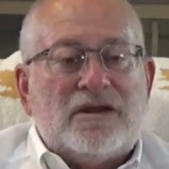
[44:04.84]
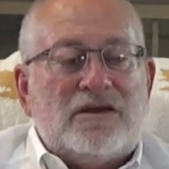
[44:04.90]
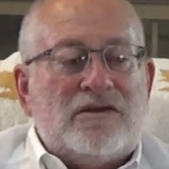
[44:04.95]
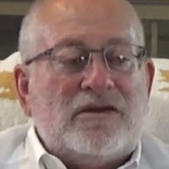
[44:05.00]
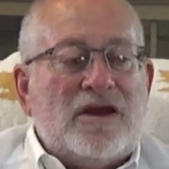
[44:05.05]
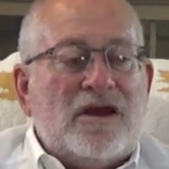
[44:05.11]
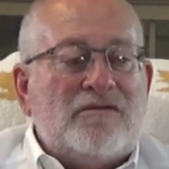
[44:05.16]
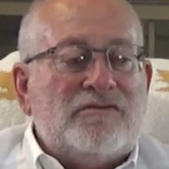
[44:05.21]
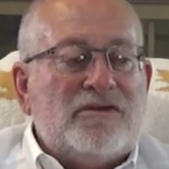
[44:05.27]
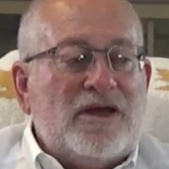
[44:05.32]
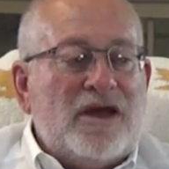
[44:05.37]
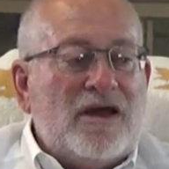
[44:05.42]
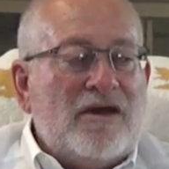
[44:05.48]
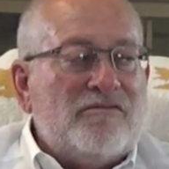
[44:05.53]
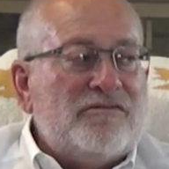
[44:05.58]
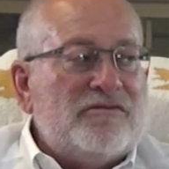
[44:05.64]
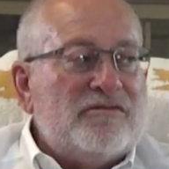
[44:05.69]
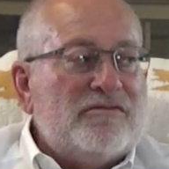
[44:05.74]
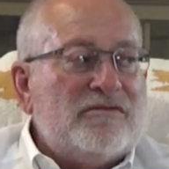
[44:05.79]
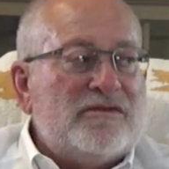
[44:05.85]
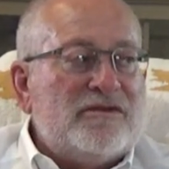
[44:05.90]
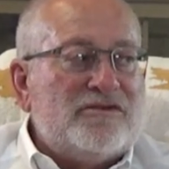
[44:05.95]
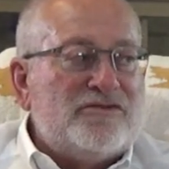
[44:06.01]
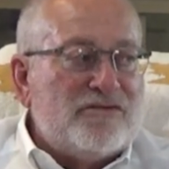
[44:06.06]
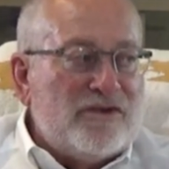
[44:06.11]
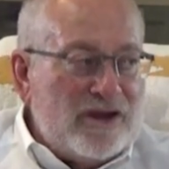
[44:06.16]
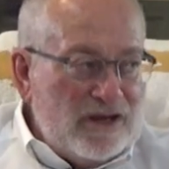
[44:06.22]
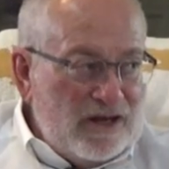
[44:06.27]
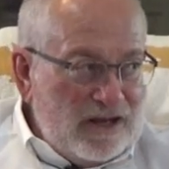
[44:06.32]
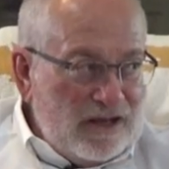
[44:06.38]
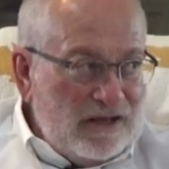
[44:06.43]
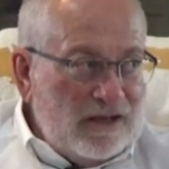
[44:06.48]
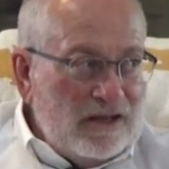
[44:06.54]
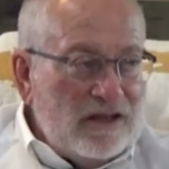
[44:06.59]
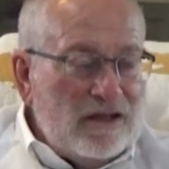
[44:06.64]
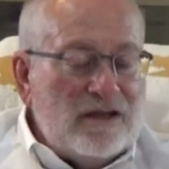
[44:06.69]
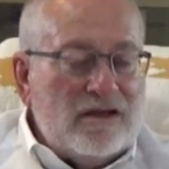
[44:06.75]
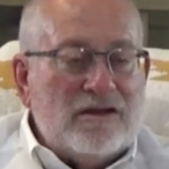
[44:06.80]
and you have to have the
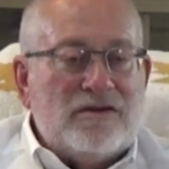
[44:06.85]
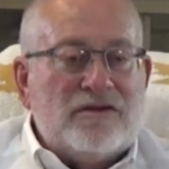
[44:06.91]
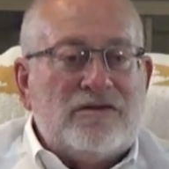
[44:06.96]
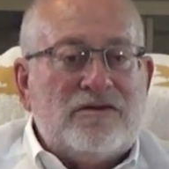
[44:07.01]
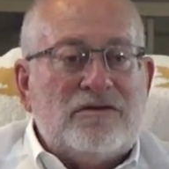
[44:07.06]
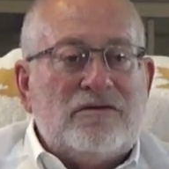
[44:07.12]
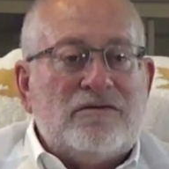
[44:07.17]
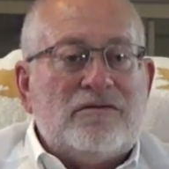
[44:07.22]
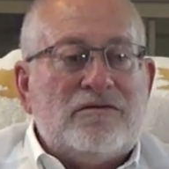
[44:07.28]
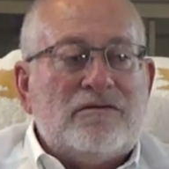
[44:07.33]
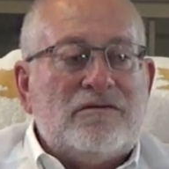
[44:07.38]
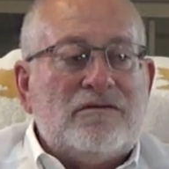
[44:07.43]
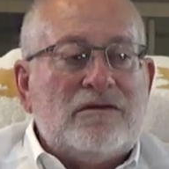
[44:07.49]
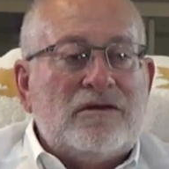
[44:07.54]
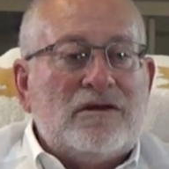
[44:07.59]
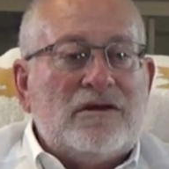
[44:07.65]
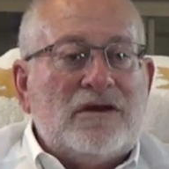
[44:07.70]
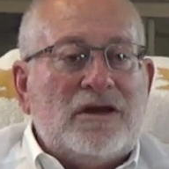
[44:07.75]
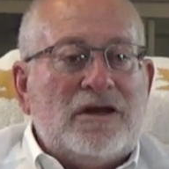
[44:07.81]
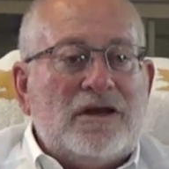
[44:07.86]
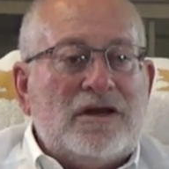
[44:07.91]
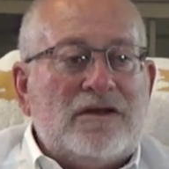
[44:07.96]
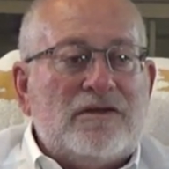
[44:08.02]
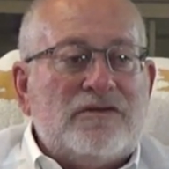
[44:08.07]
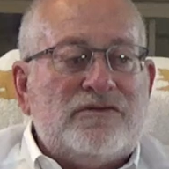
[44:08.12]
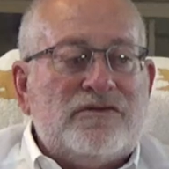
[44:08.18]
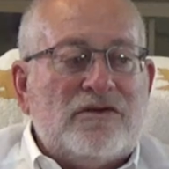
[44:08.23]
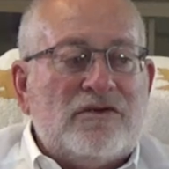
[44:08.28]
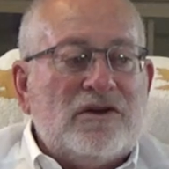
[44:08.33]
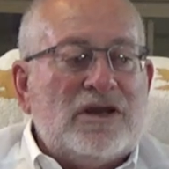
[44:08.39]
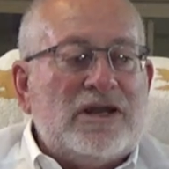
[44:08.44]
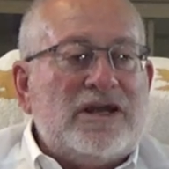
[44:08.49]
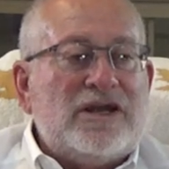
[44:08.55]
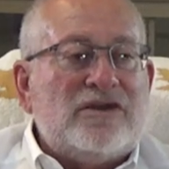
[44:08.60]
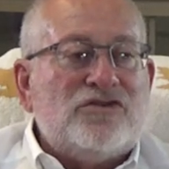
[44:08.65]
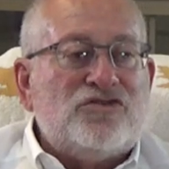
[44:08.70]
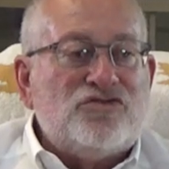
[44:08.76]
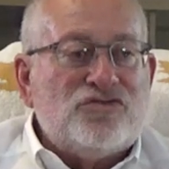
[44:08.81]
training to eh,
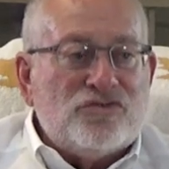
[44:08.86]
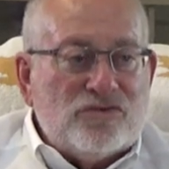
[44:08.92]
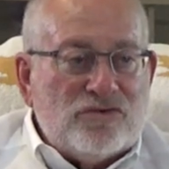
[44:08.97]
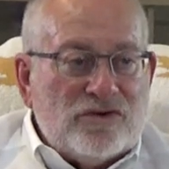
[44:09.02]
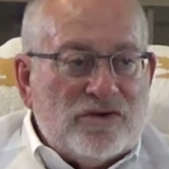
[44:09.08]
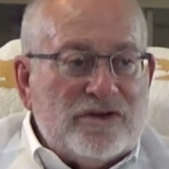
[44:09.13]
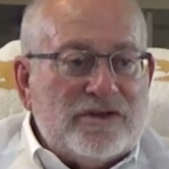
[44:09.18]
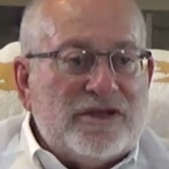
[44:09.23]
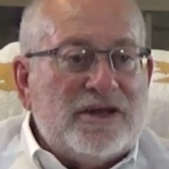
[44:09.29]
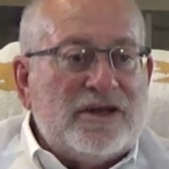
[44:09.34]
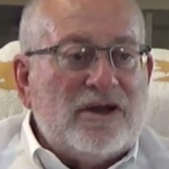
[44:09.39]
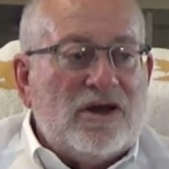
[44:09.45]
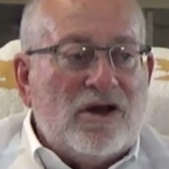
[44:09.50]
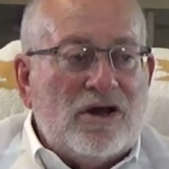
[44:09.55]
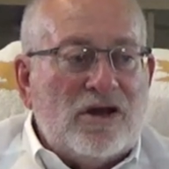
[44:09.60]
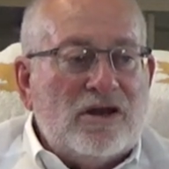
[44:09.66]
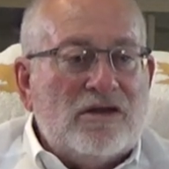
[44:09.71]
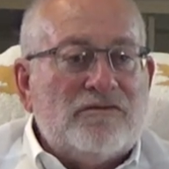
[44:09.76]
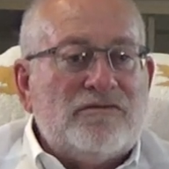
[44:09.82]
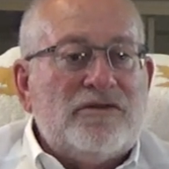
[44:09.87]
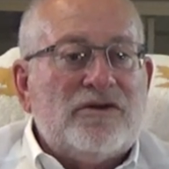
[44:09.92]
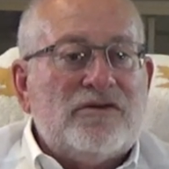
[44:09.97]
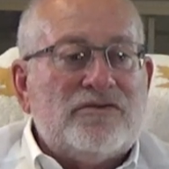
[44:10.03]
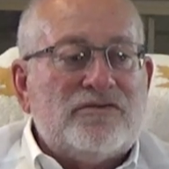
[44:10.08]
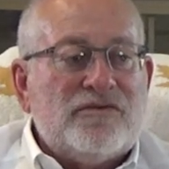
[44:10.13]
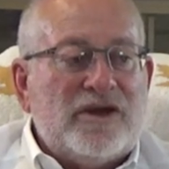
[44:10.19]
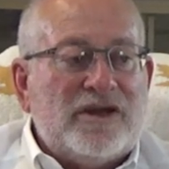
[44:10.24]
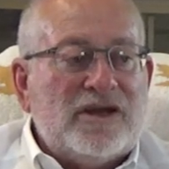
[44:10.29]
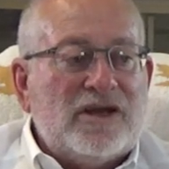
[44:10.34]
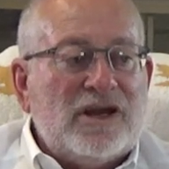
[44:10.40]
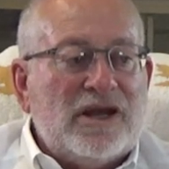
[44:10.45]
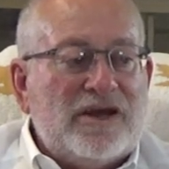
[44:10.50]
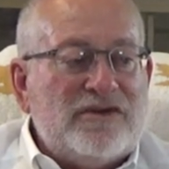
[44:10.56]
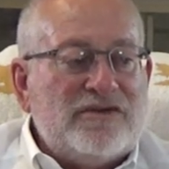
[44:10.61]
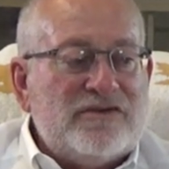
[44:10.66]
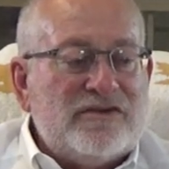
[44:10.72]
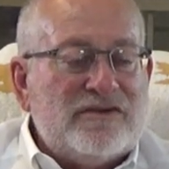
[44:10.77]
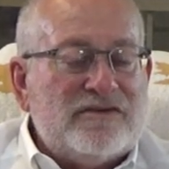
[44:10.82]
certainly ensure that all of those
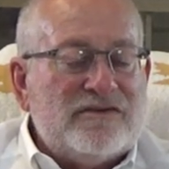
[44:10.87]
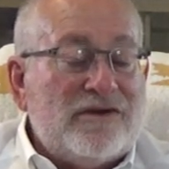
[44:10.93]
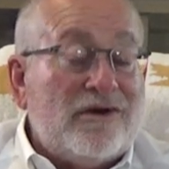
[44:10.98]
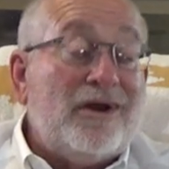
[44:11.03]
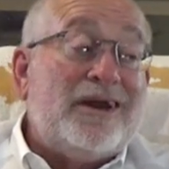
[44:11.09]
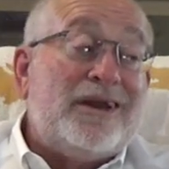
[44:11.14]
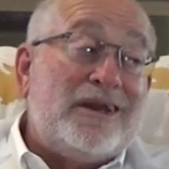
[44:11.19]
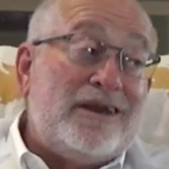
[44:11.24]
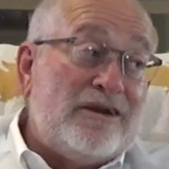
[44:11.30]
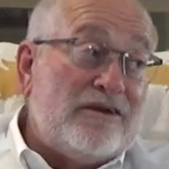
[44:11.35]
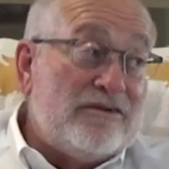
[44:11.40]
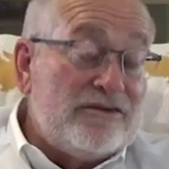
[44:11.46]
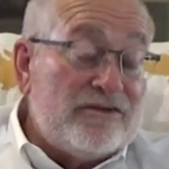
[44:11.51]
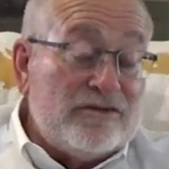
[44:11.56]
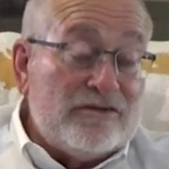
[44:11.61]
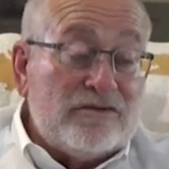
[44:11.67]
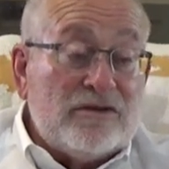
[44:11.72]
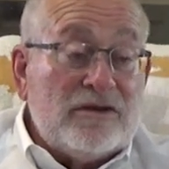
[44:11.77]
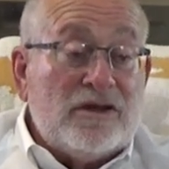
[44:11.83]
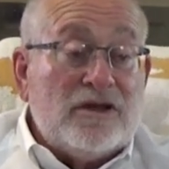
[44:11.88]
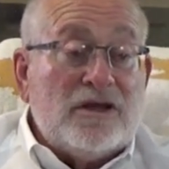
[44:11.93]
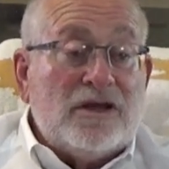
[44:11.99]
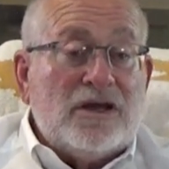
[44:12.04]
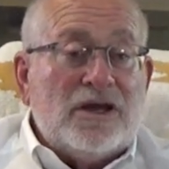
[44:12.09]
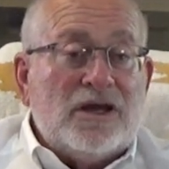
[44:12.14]
regulations are adhered to.